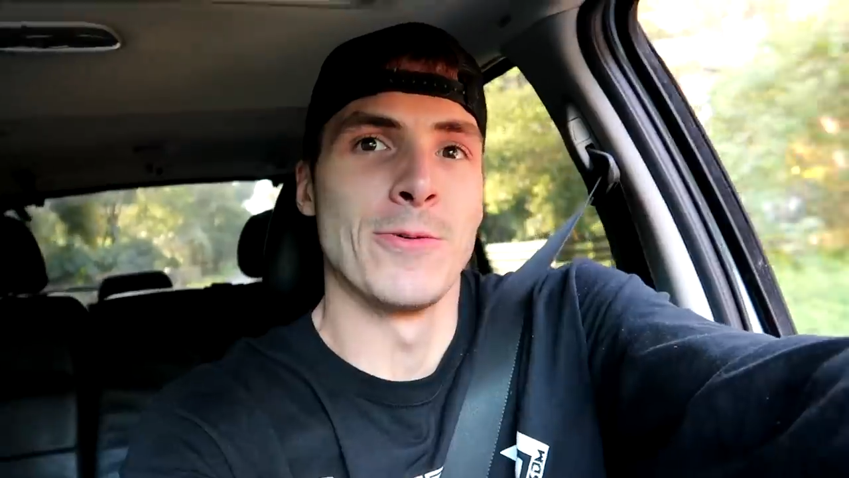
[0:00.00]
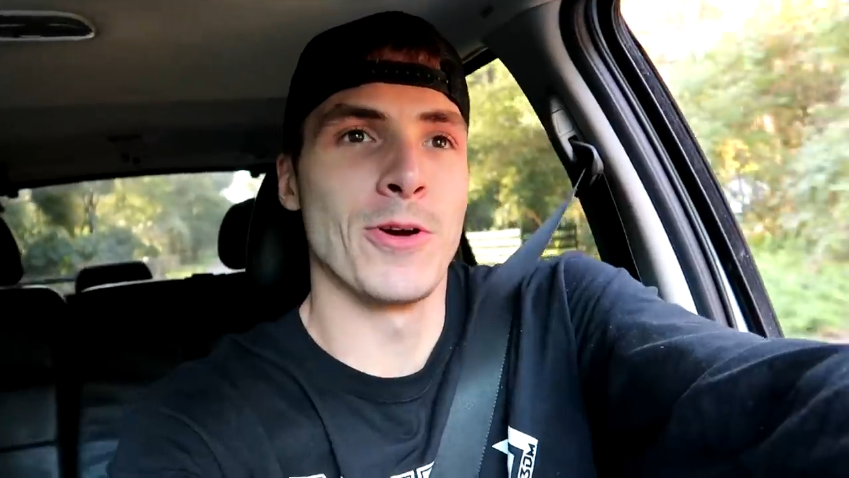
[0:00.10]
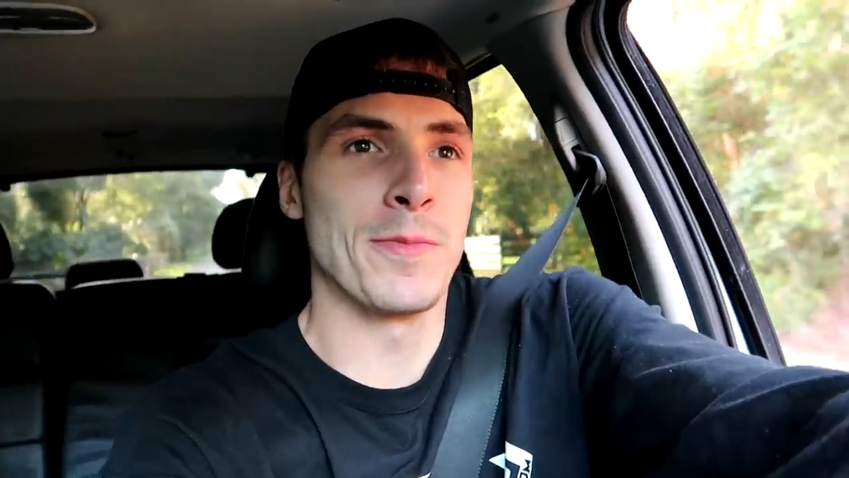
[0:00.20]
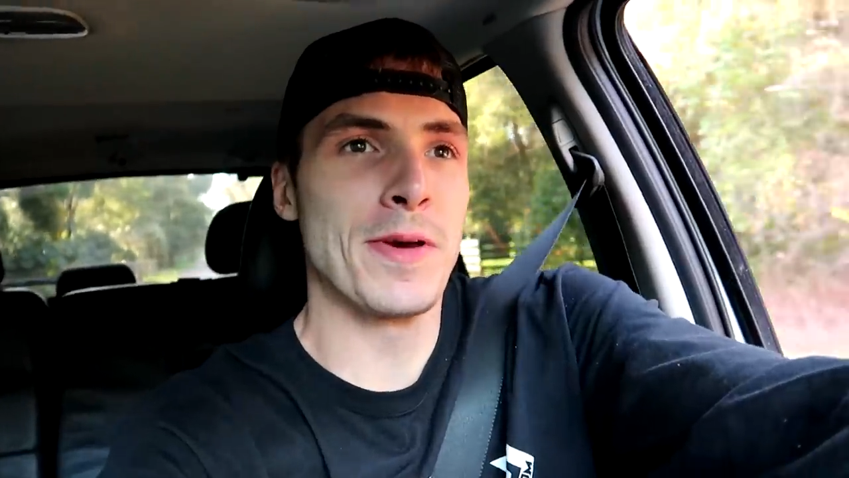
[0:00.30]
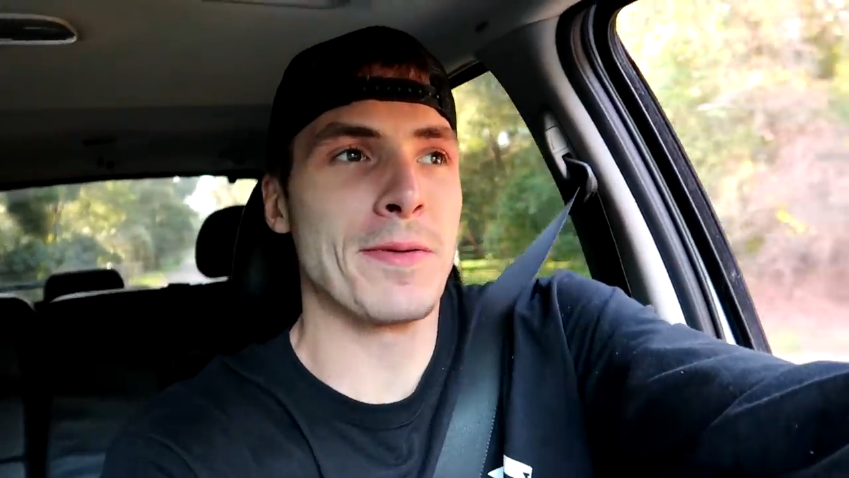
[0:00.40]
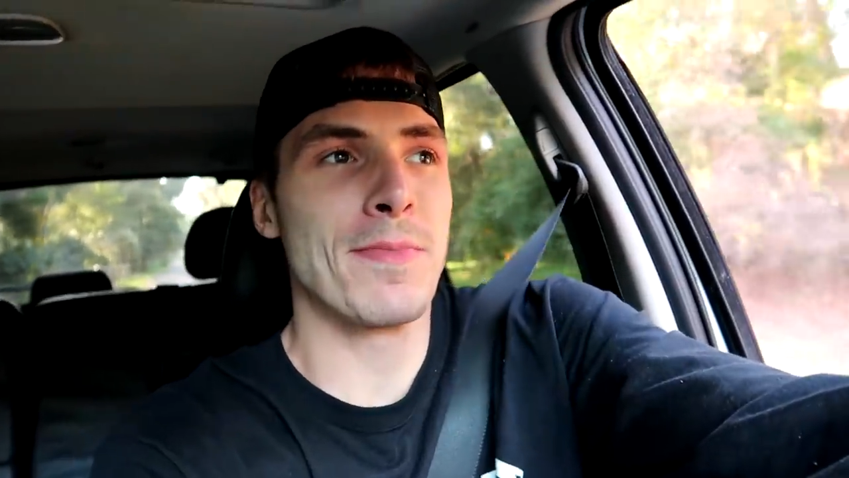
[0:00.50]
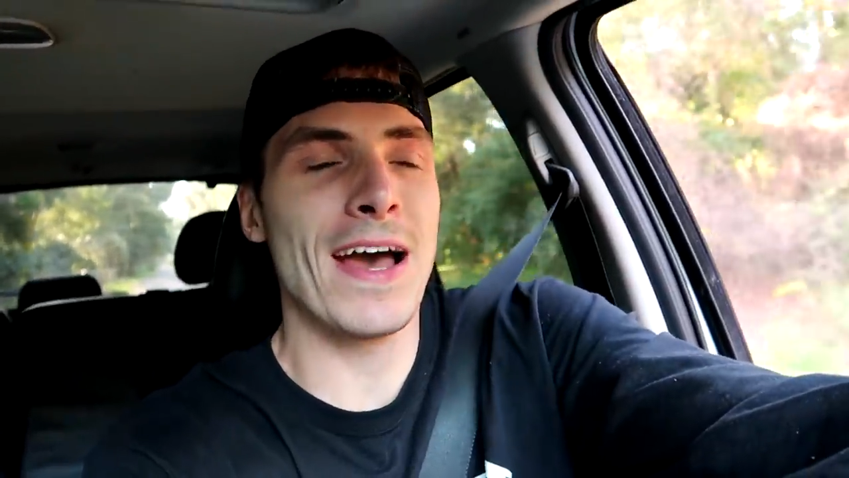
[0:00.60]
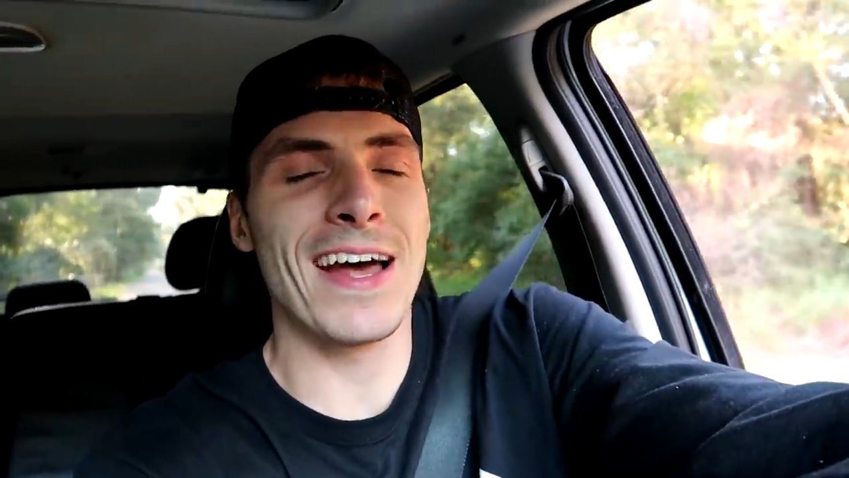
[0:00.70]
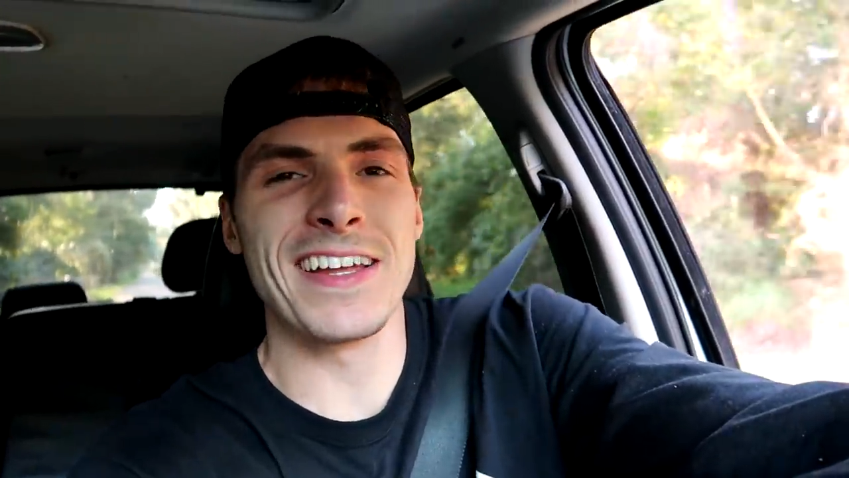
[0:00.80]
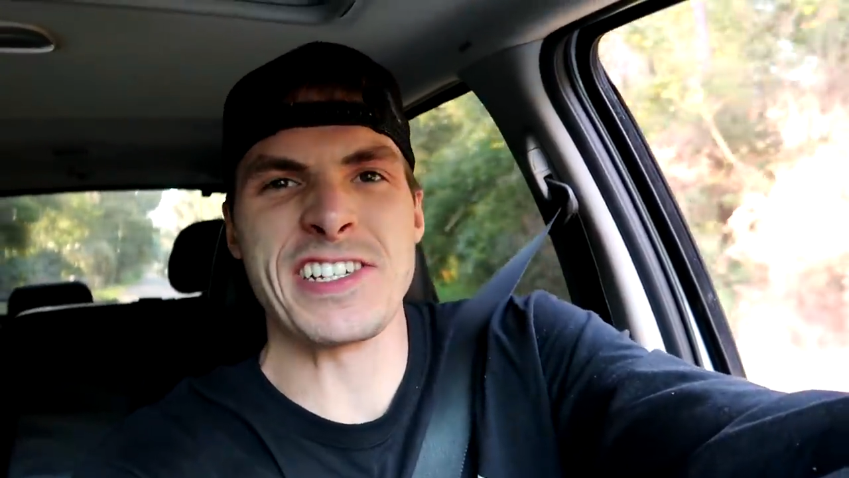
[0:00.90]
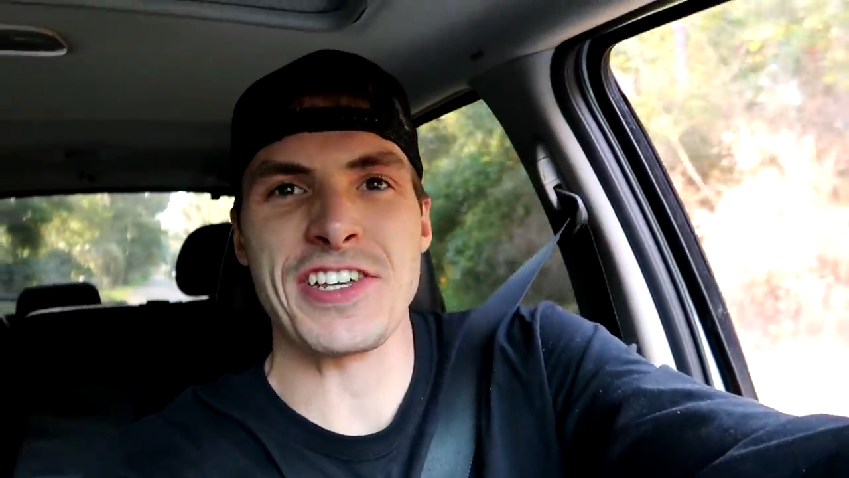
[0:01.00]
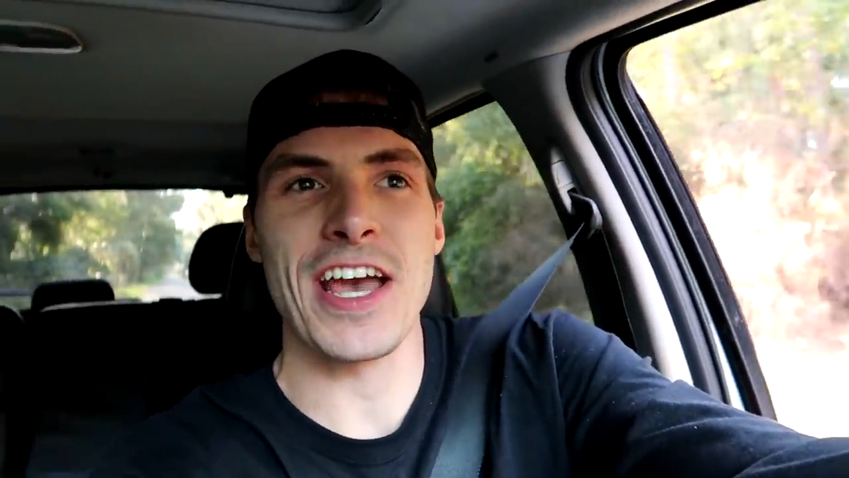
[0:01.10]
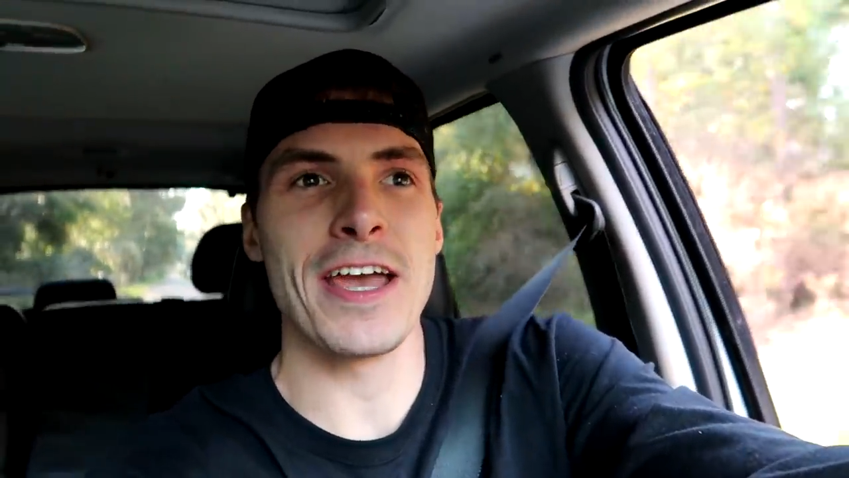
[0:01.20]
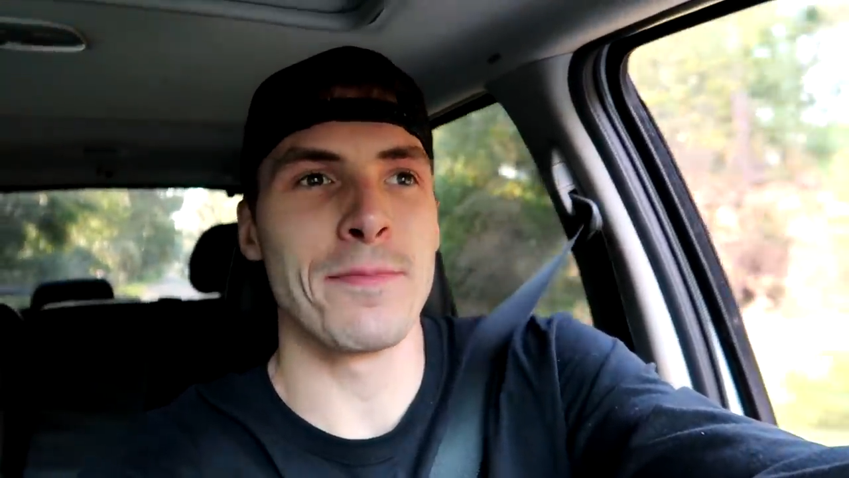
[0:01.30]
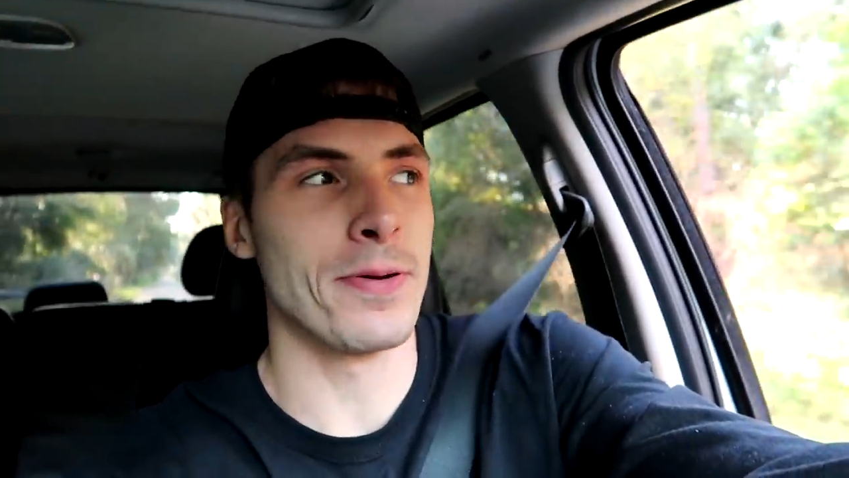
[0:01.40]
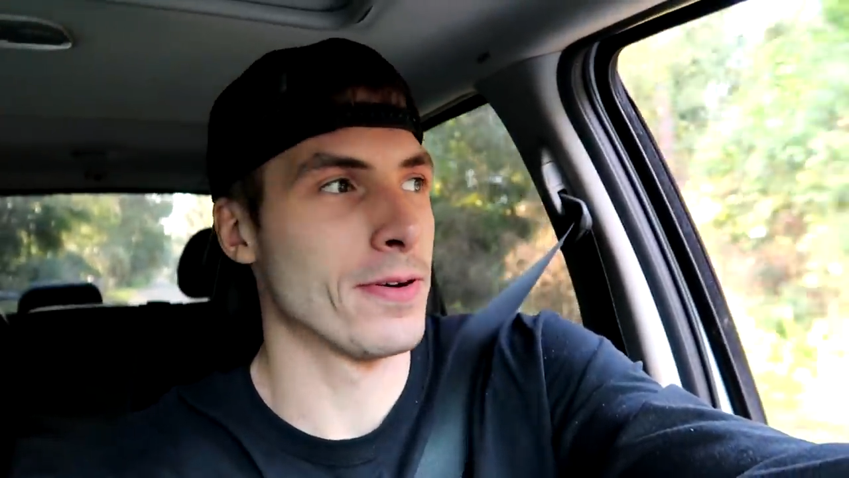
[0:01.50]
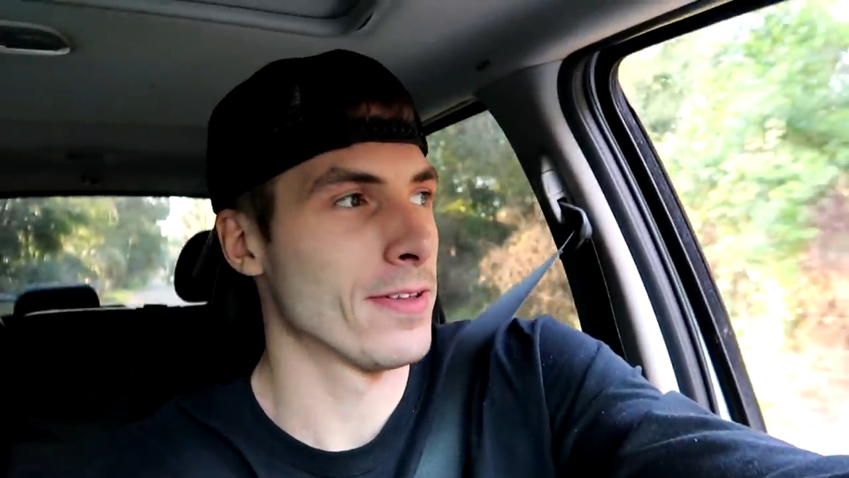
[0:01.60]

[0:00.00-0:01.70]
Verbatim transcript: We're in the big bad Escape,